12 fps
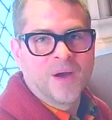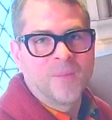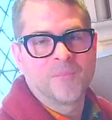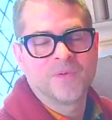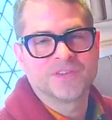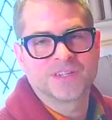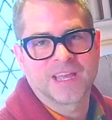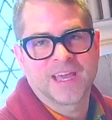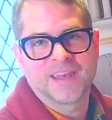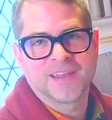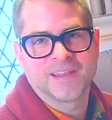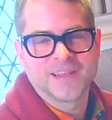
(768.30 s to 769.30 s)
which
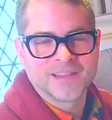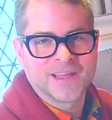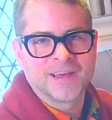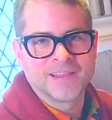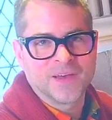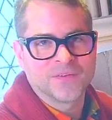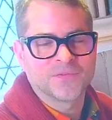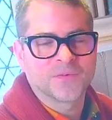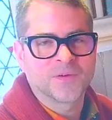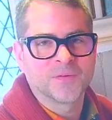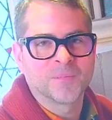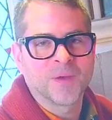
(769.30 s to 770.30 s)
again, it allows
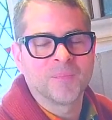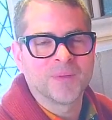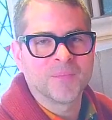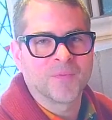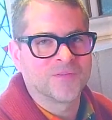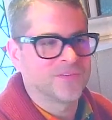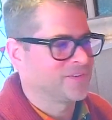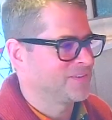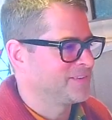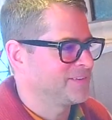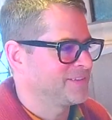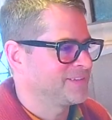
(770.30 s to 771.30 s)
for a bit more
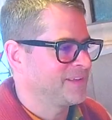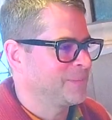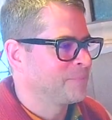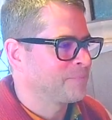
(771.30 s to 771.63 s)
versatility.